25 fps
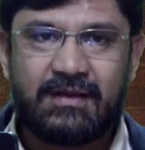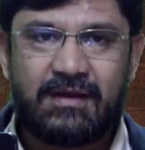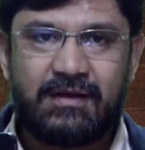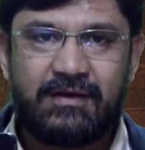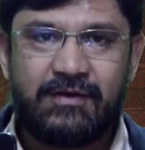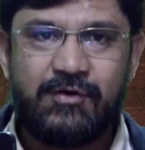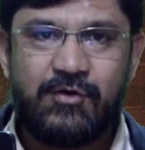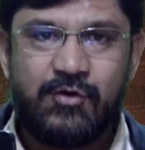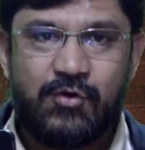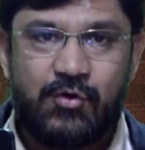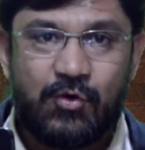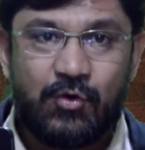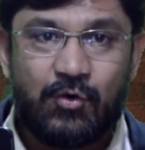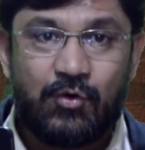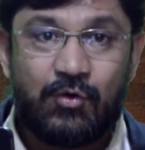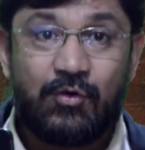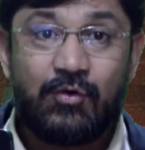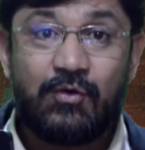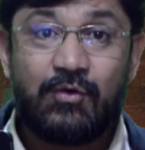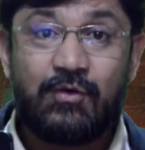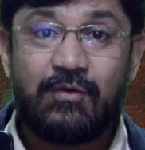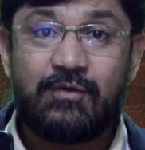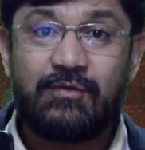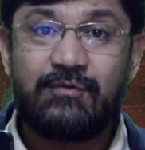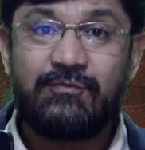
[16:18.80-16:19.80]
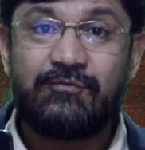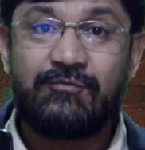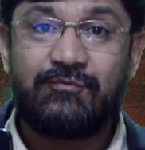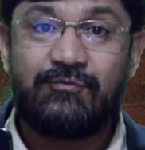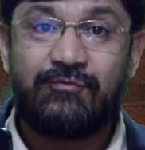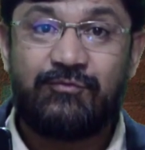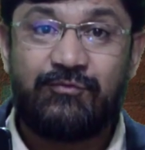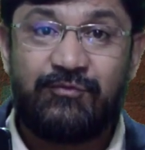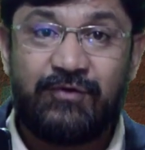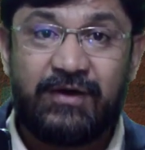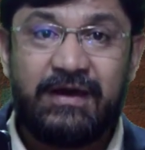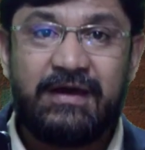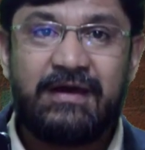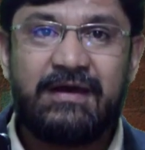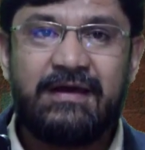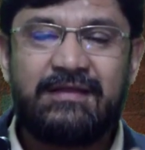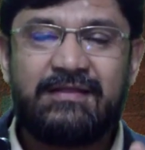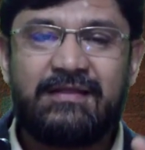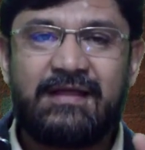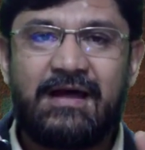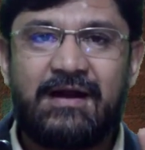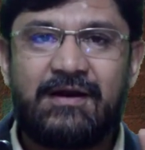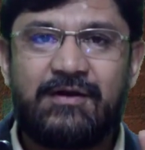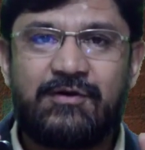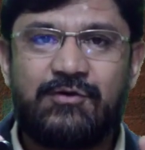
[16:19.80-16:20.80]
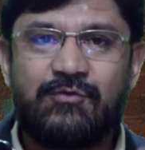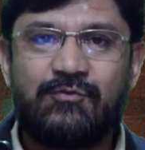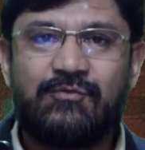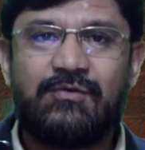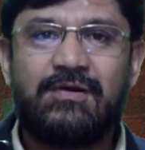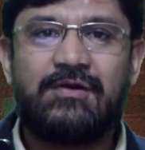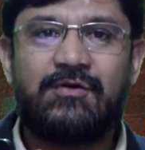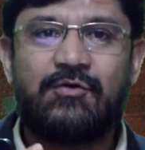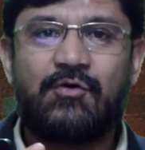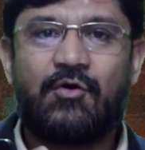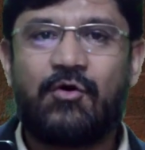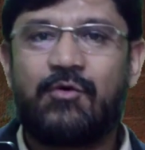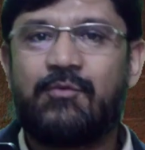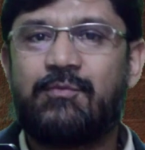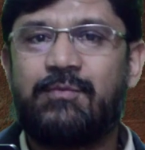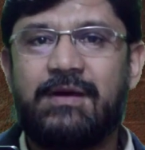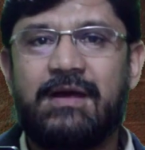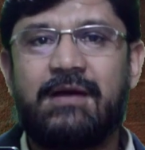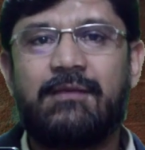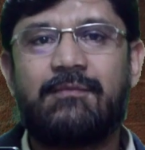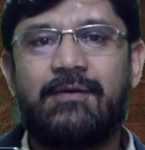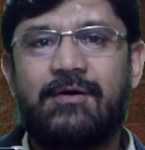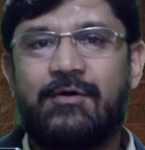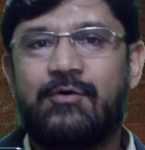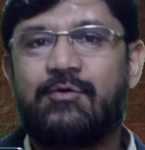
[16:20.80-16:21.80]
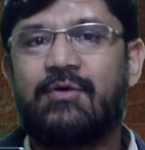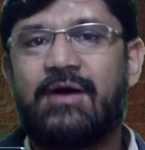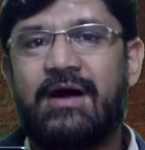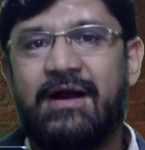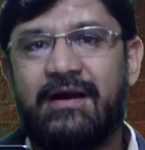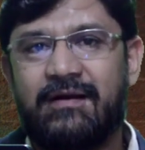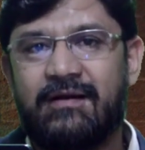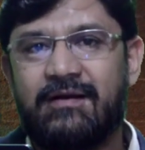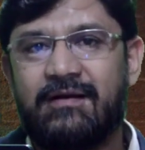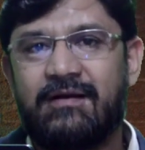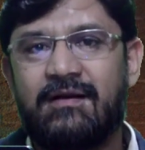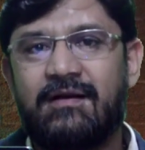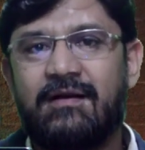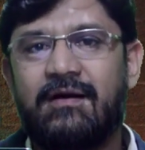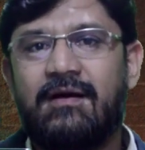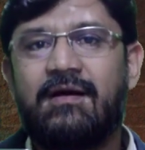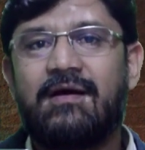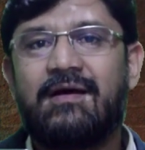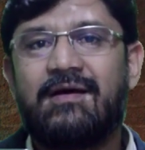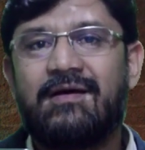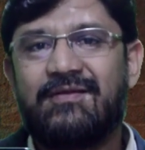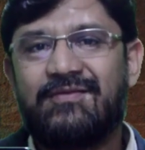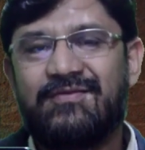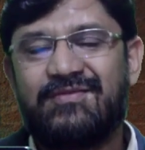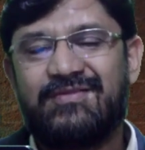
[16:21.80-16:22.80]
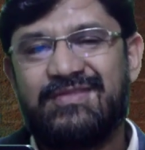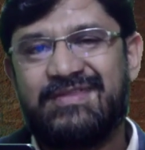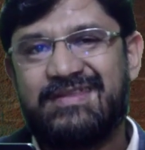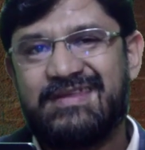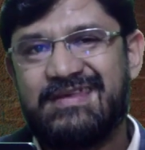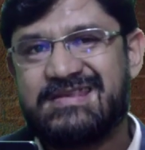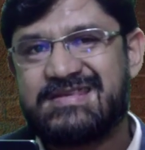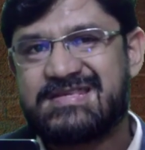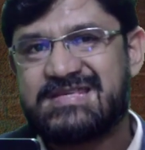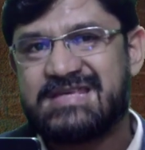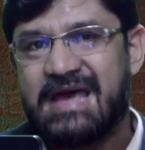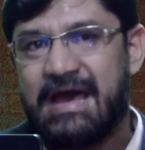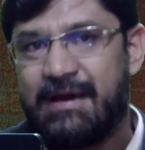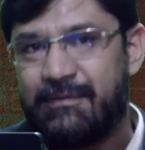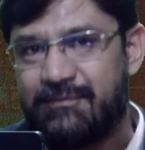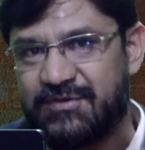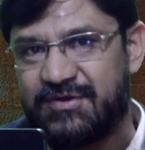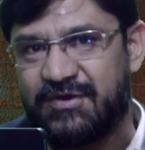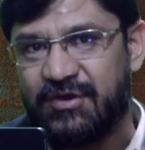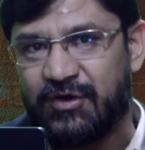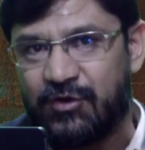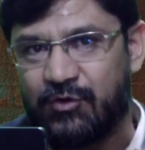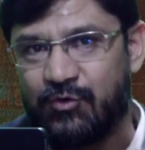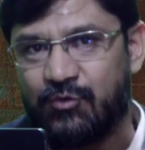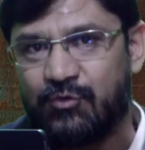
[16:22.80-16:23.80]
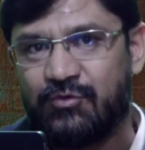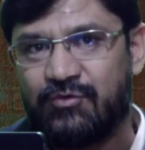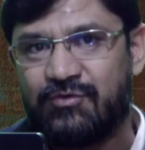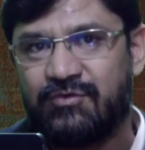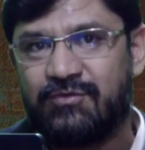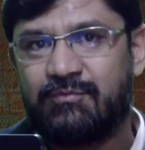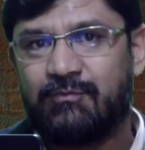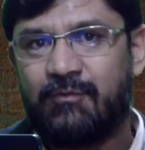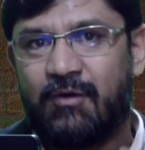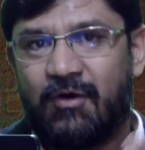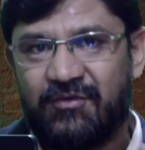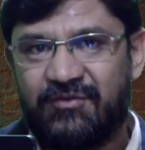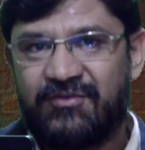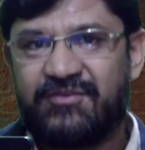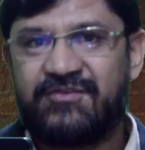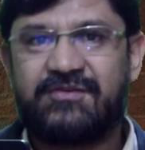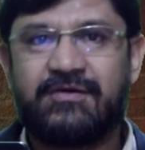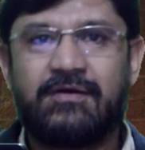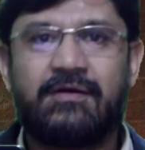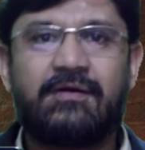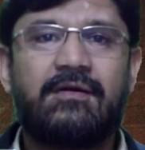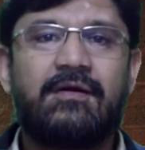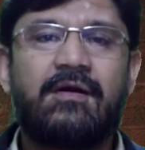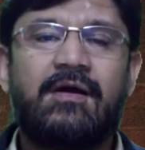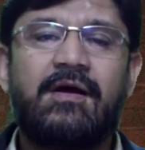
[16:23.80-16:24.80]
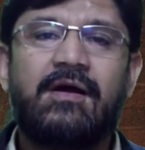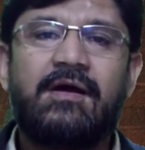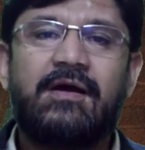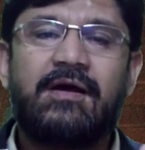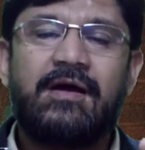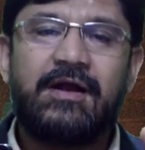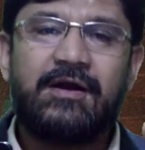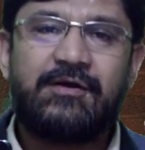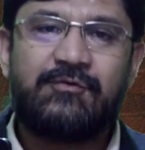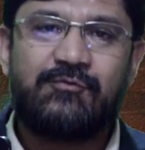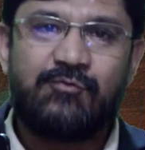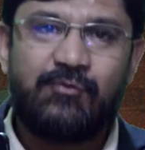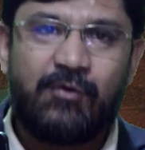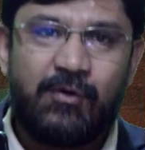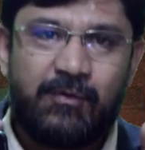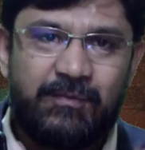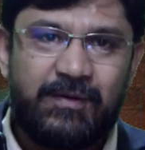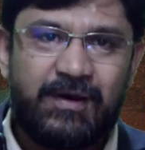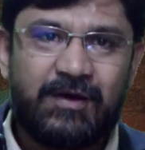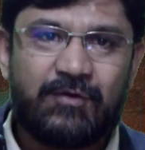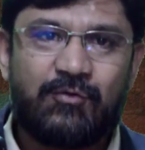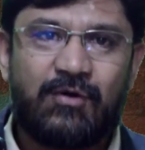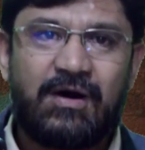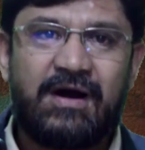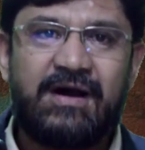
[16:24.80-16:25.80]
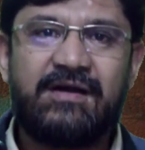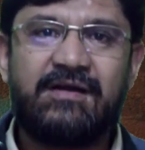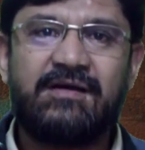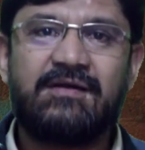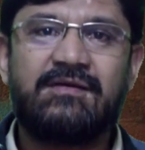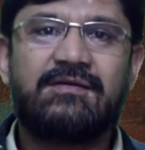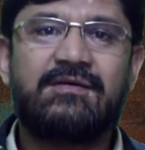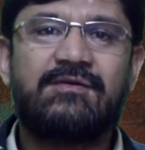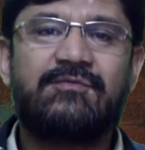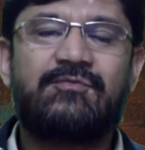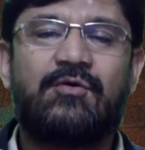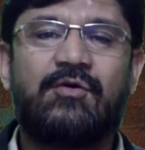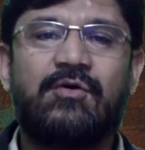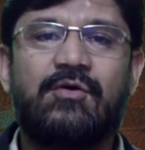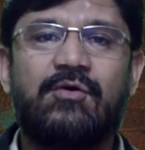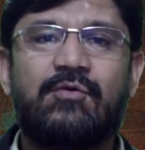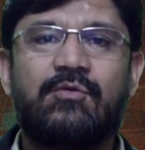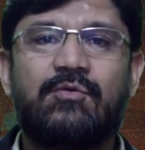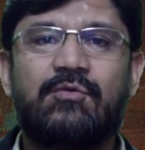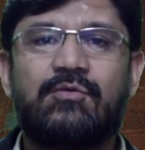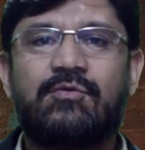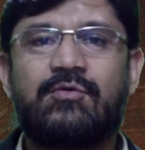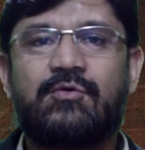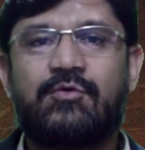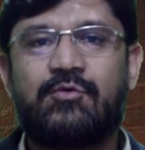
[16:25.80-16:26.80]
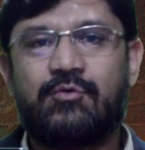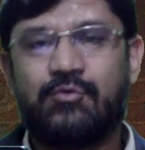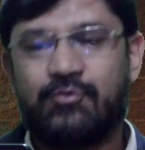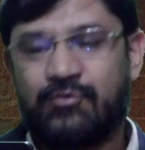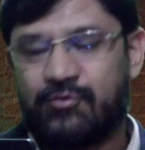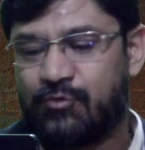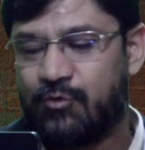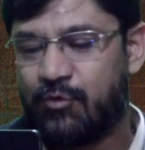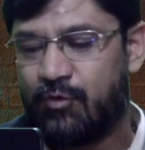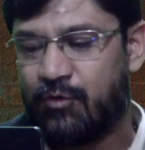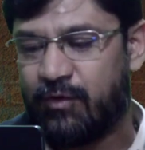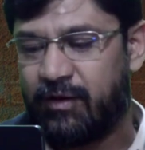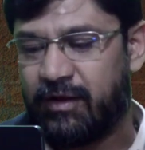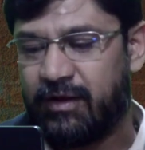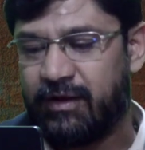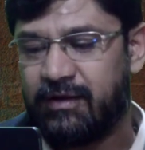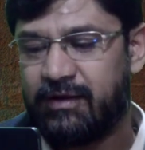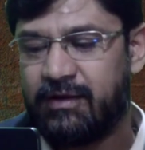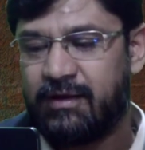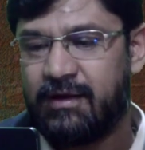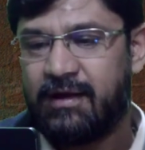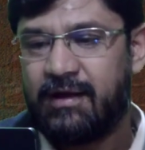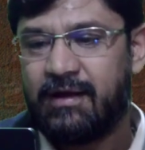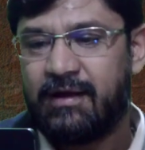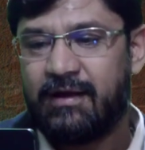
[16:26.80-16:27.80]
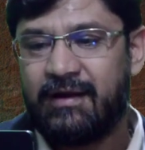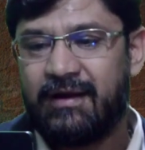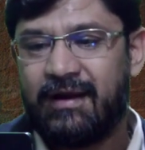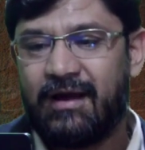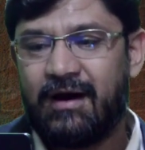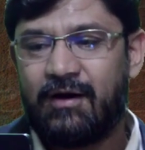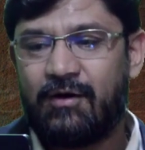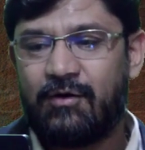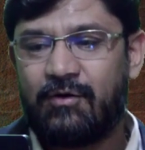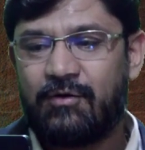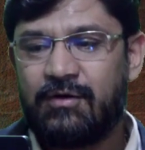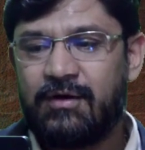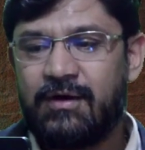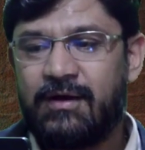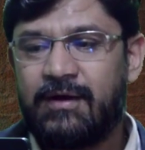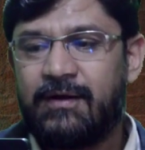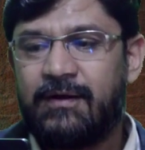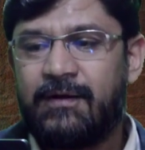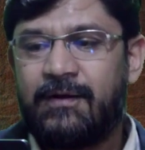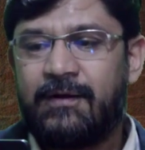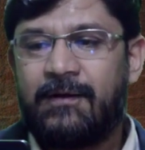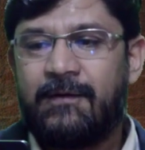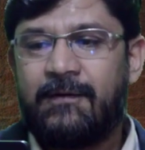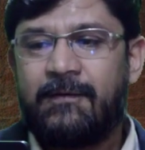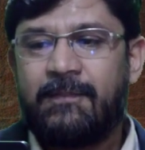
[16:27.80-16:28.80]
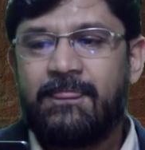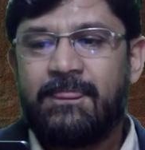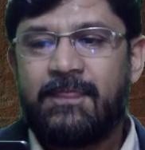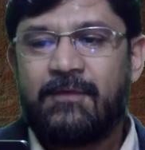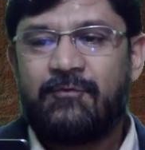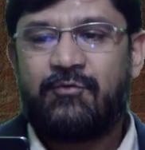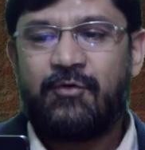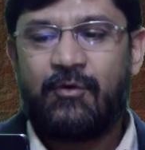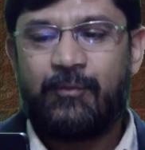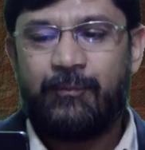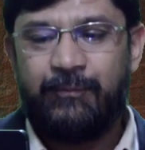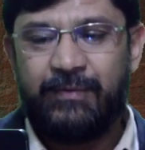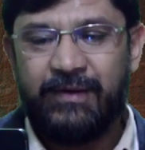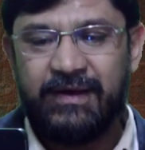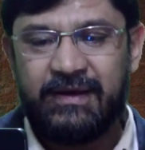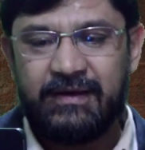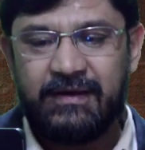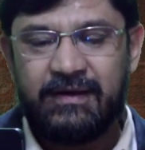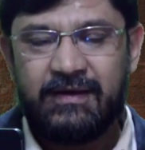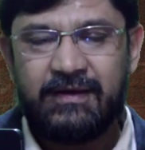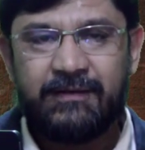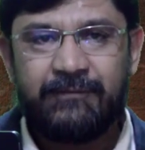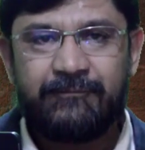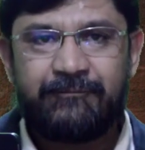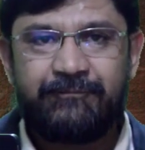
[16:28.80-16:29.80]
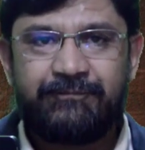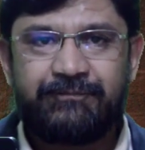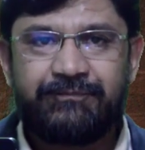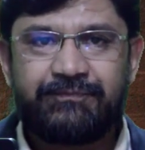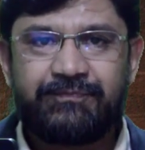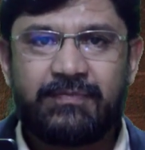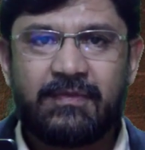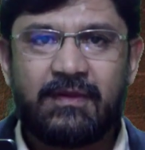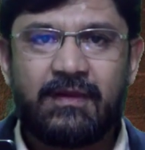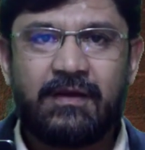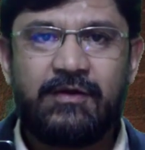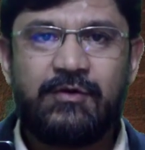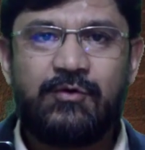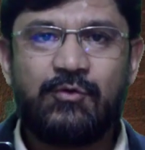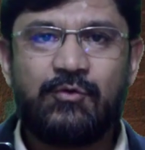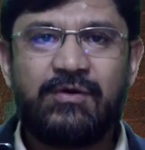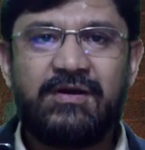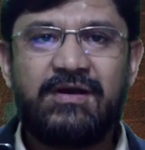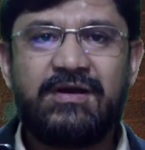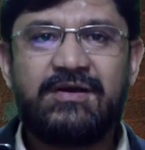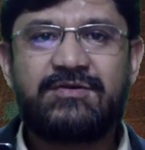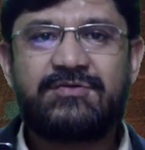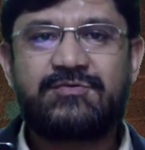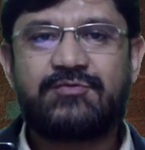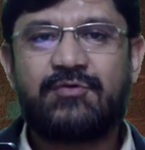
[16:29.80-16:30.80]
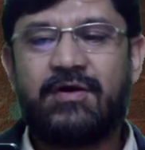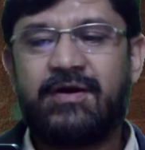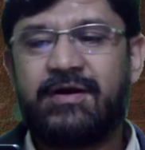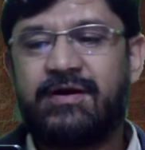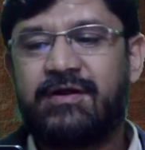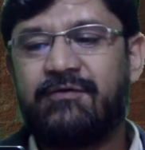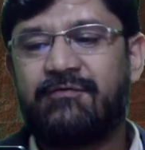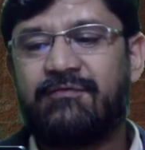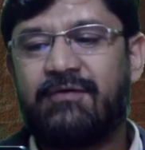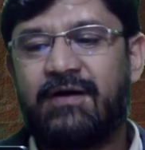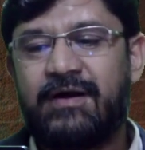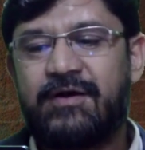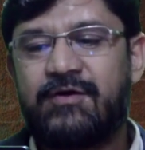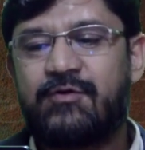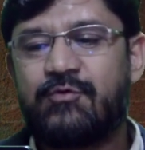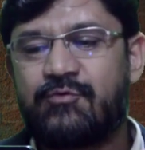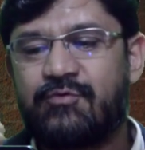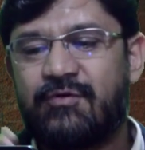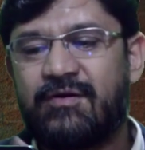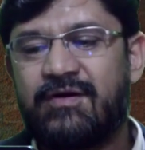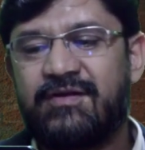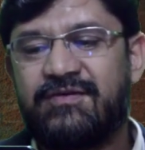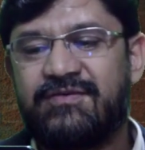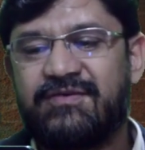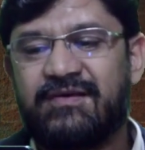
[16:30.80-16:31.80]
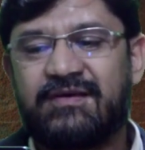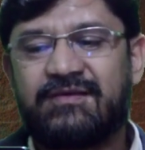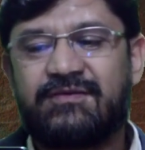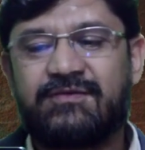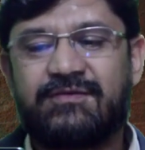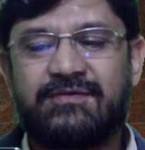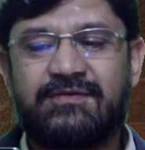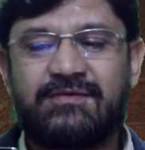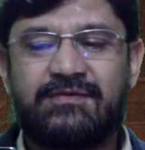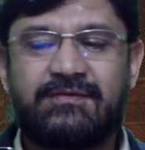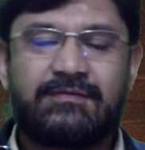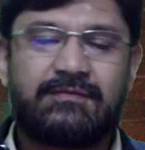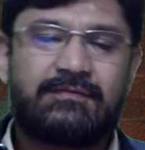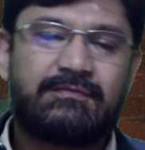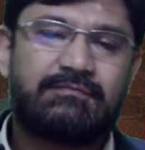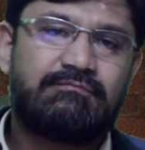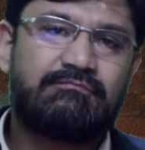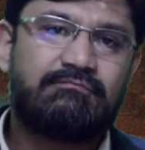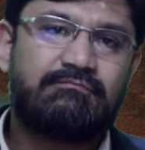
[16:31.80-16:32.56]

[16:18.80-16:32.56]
no way that you will not be able to handle this MCQs monster. It would be quite easy for you to score A. Now, for B, you need 21 to 26